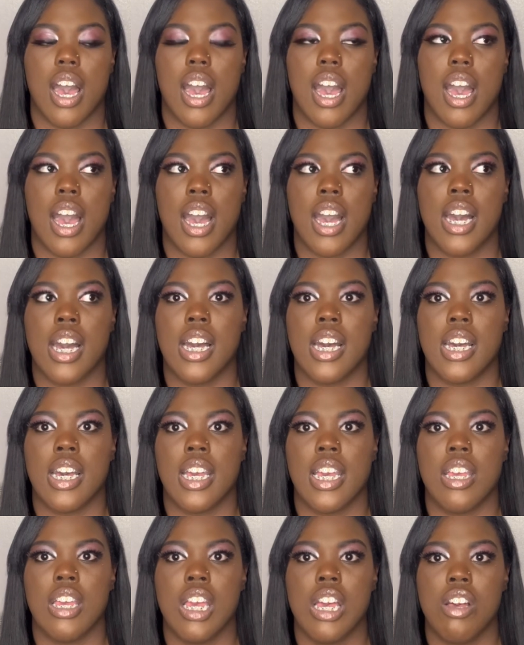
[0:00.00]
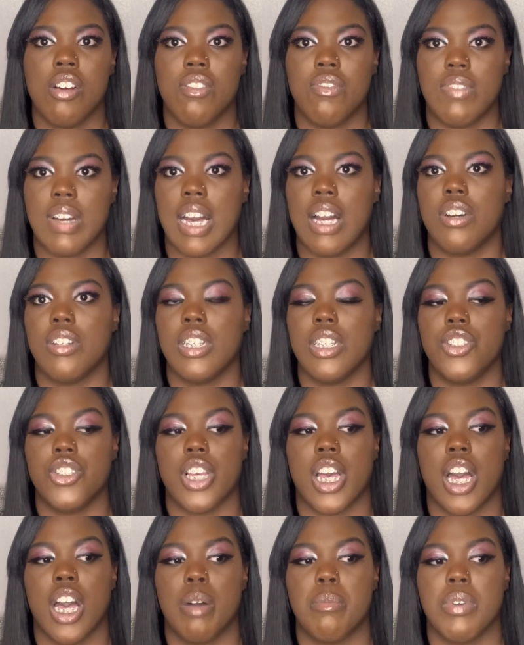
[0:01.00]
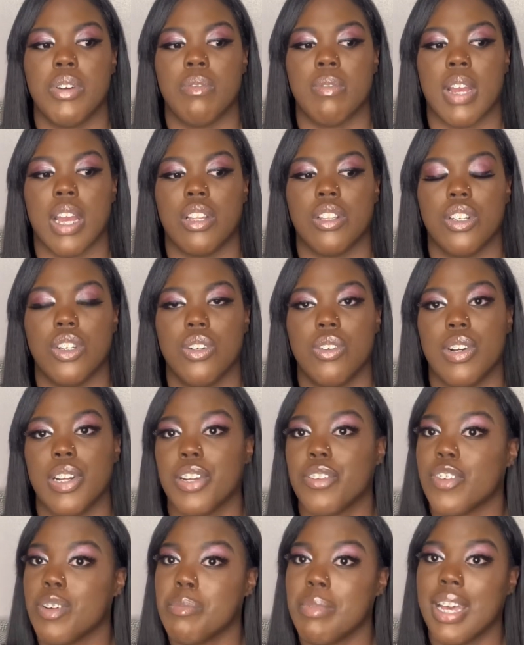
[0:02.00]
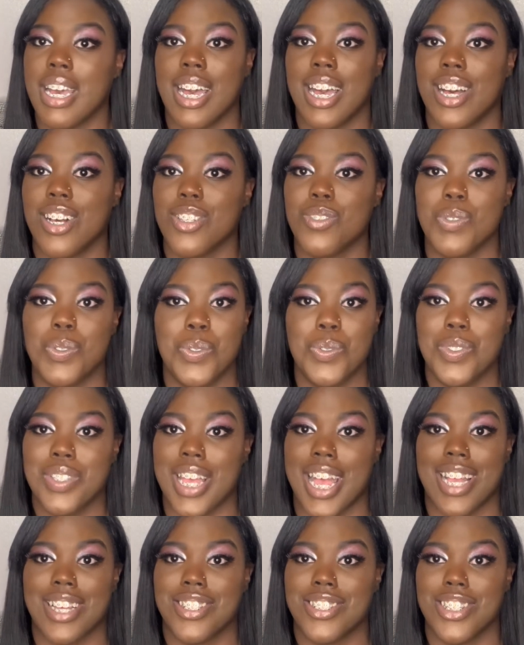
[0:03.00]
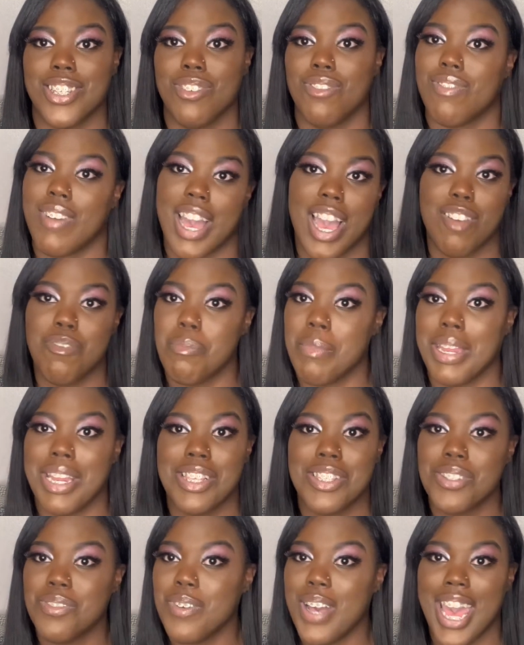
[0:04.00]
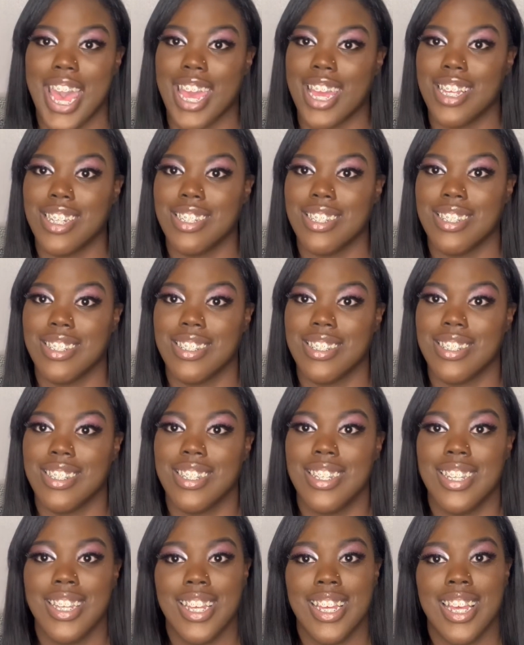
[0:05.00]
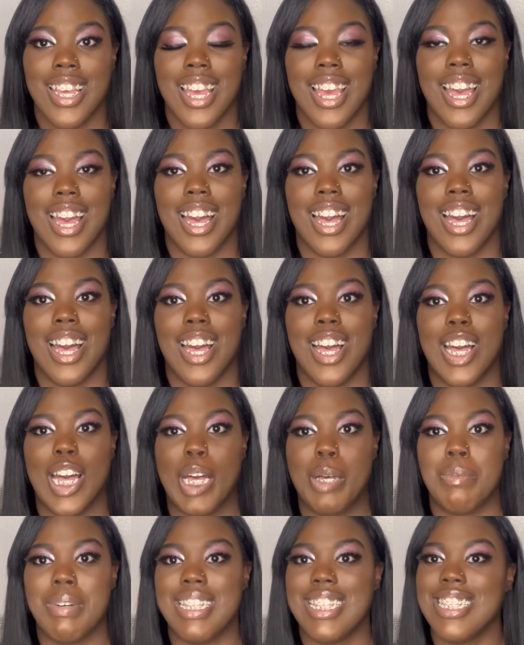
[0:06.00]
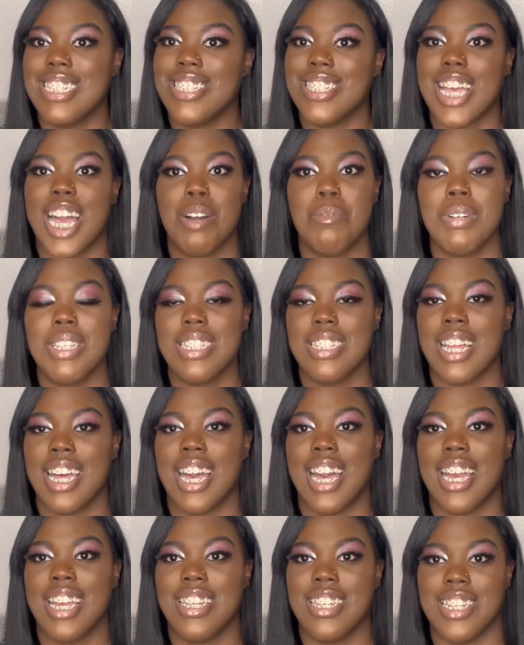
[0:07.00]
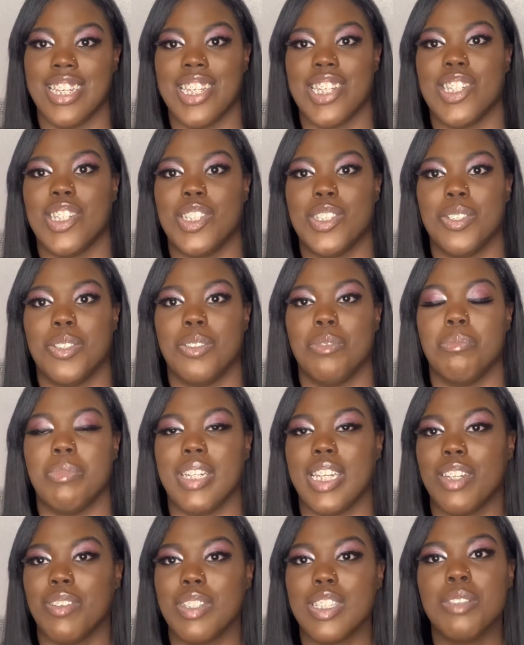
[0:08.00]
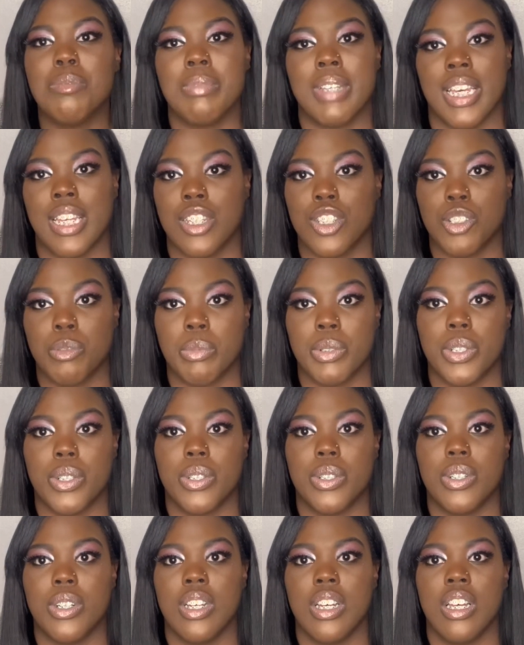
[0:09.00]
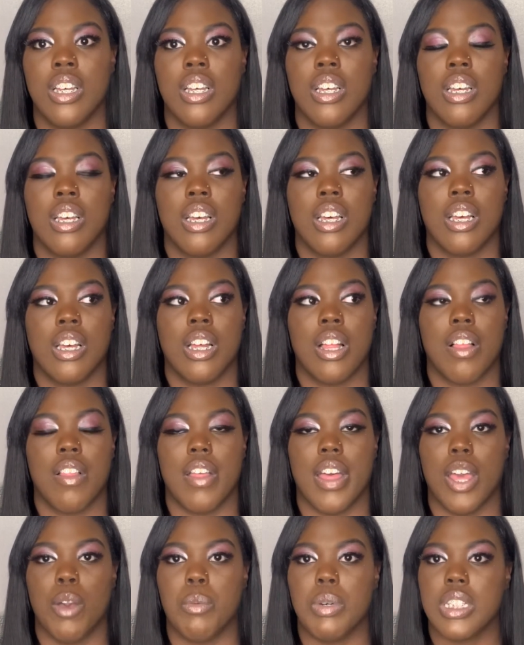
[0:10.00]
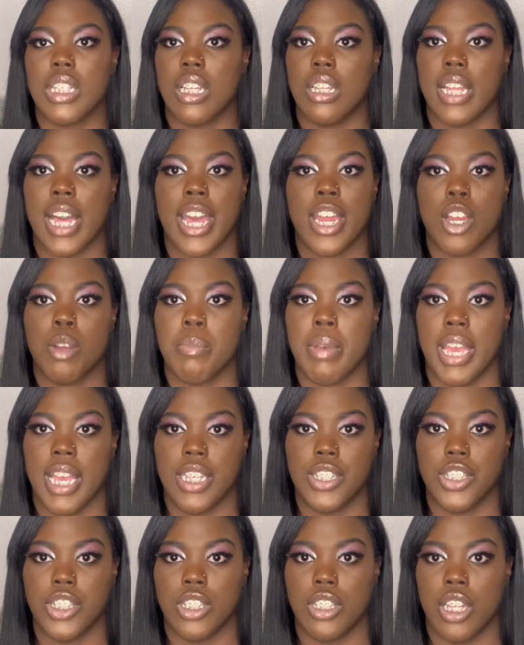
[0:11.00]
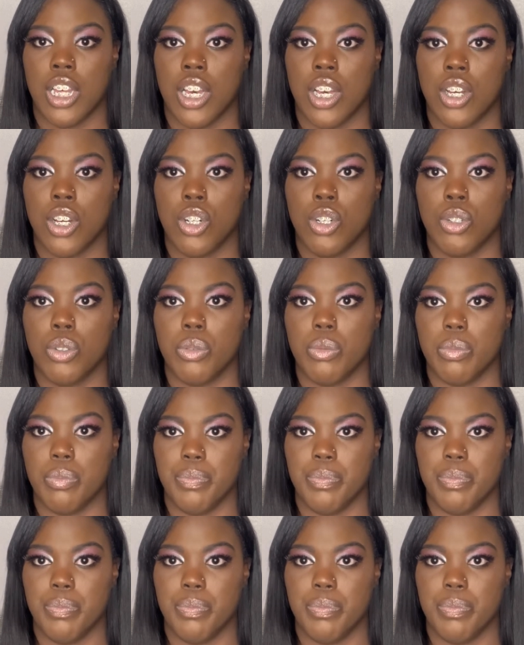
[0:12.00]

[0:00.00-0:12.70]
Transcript: I found a job around the corner from my house, which was actually 5 minutes away. The job was not ideal, but it was manageable. It was a lighter patient load.